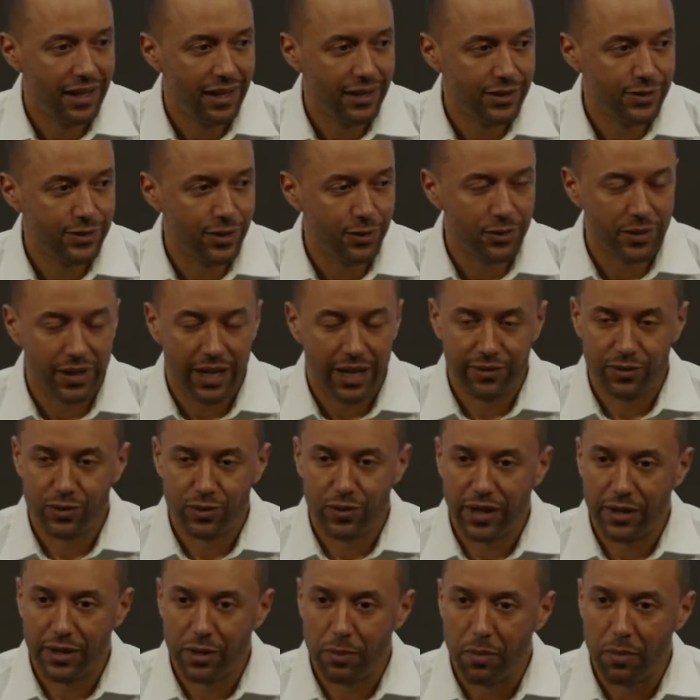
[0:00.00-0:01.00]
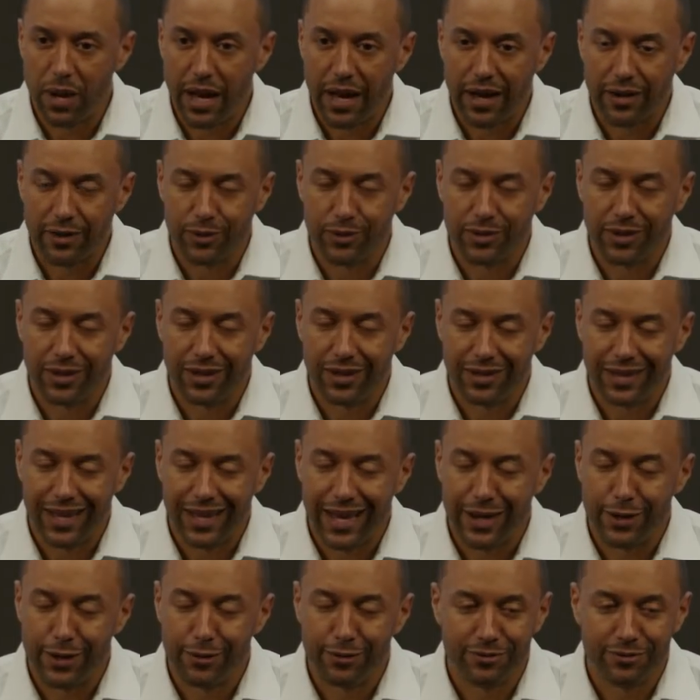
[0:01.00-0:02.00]
I certainly have tried to model a
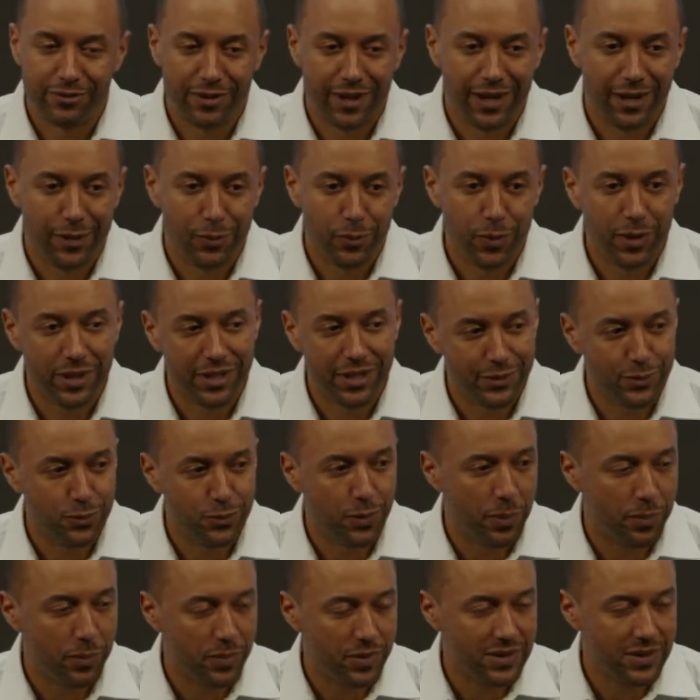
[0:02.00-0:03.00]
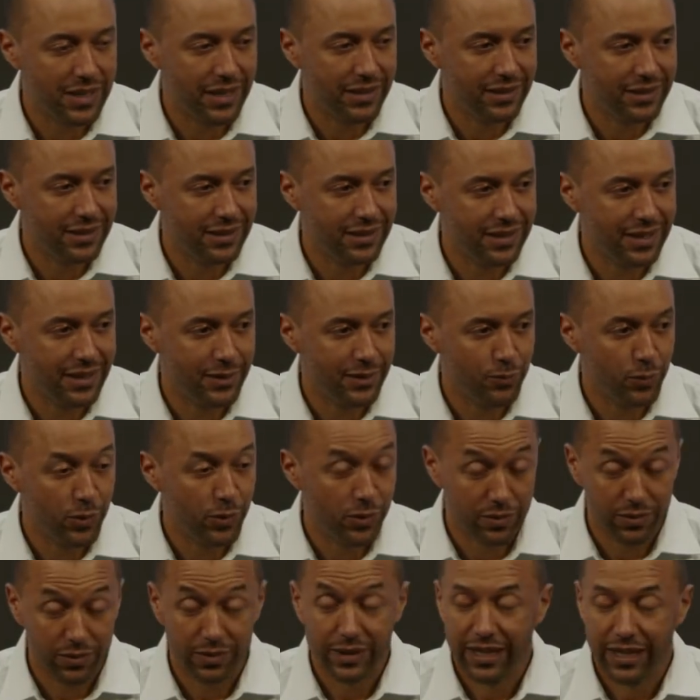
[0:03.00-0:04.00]
lot of what he's represented, and
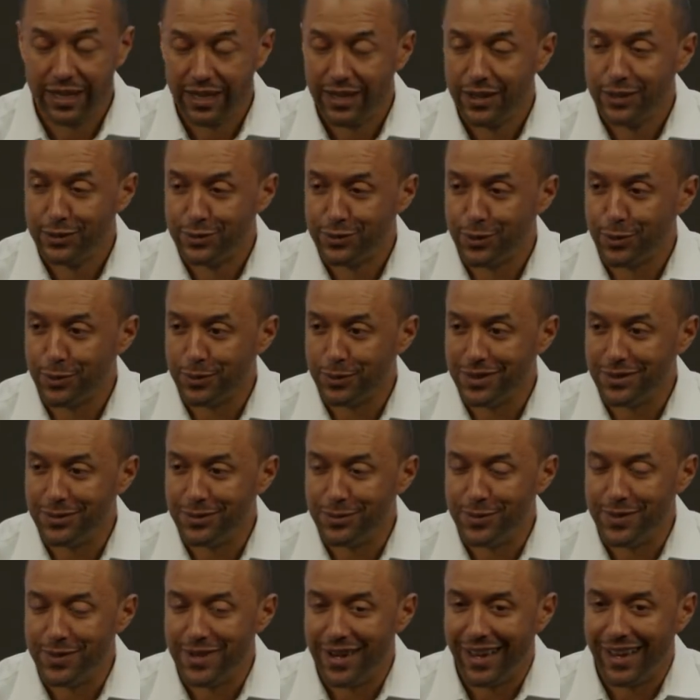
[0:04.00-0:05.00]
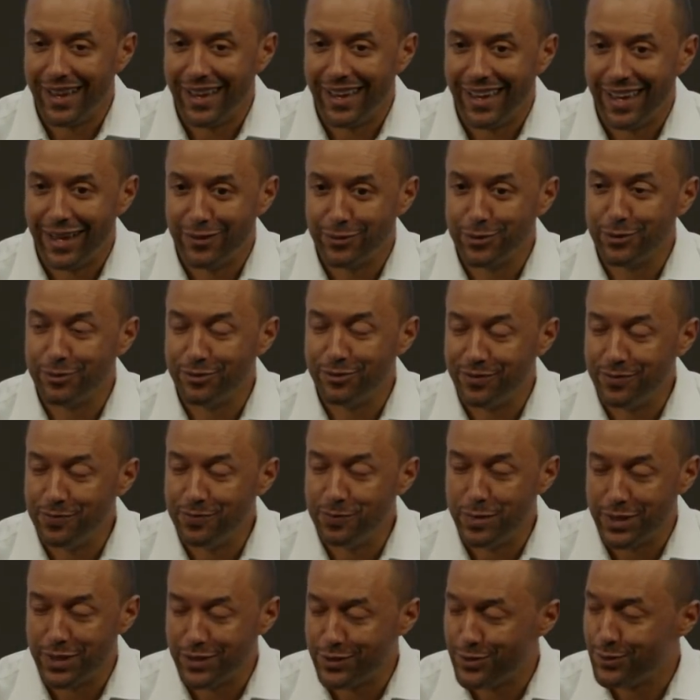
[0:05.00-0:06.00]
will certainly have some
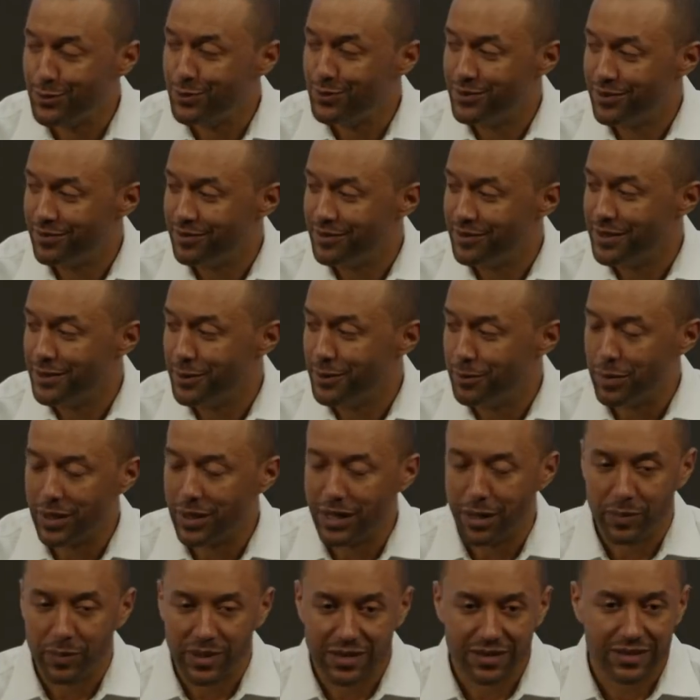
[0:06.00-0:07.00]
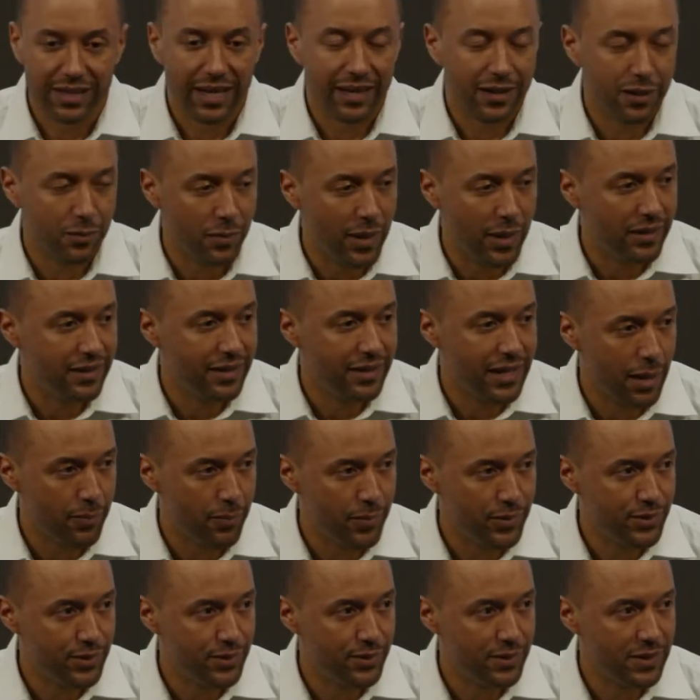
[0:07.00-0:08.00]
big shoes to fill, but I'm excited about the
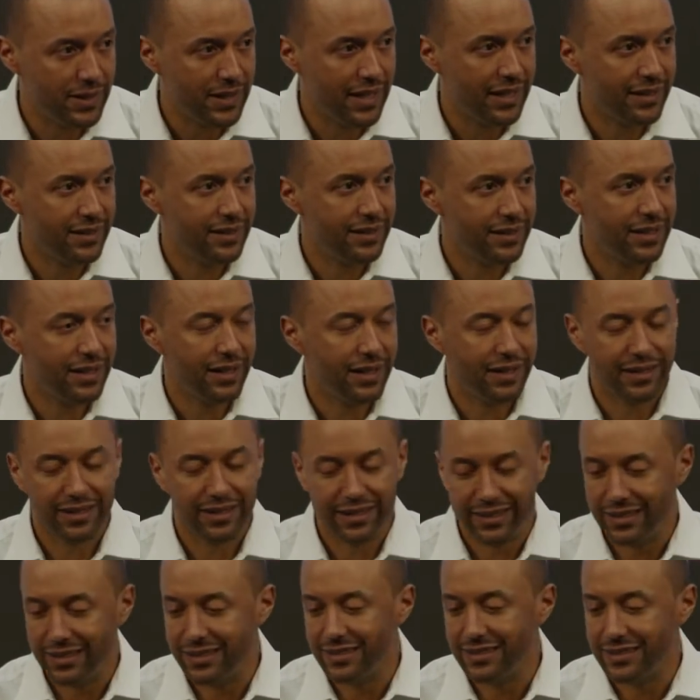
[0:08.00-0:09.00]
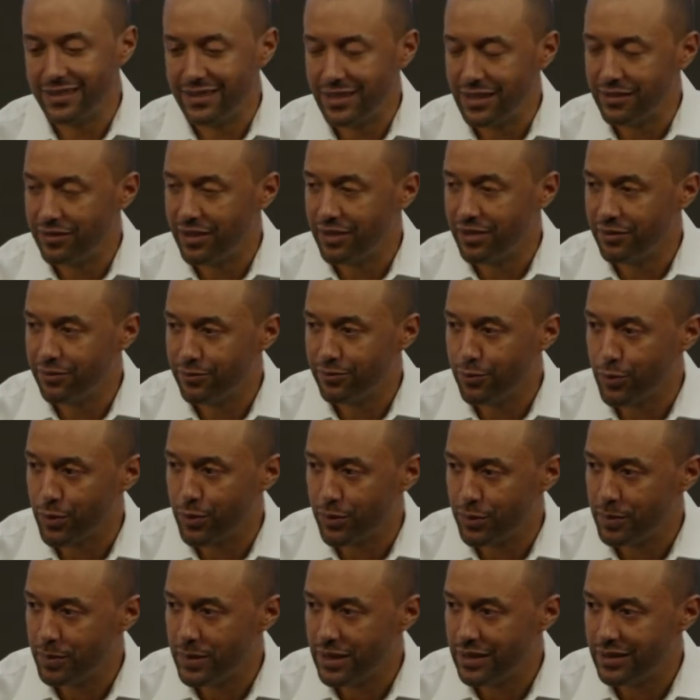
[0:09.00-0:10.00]
opportunity that he and Steve have
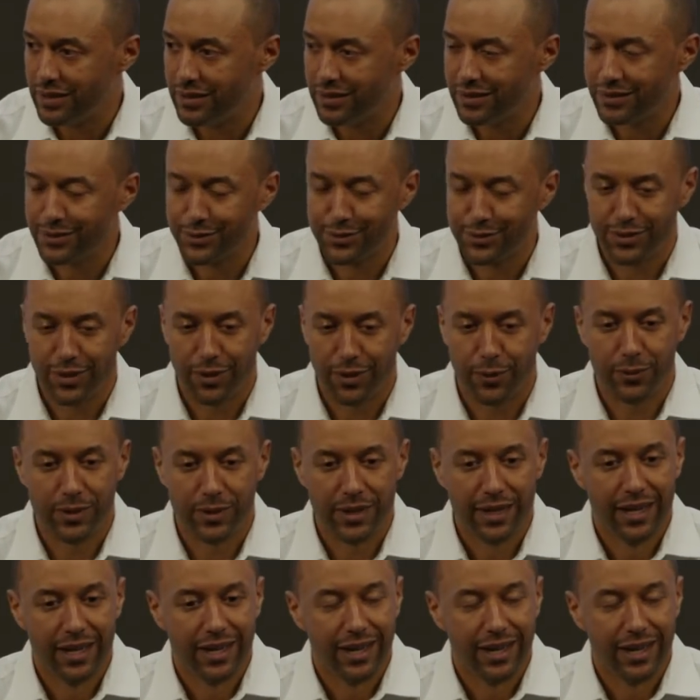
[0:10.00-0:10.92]
afforded me here. So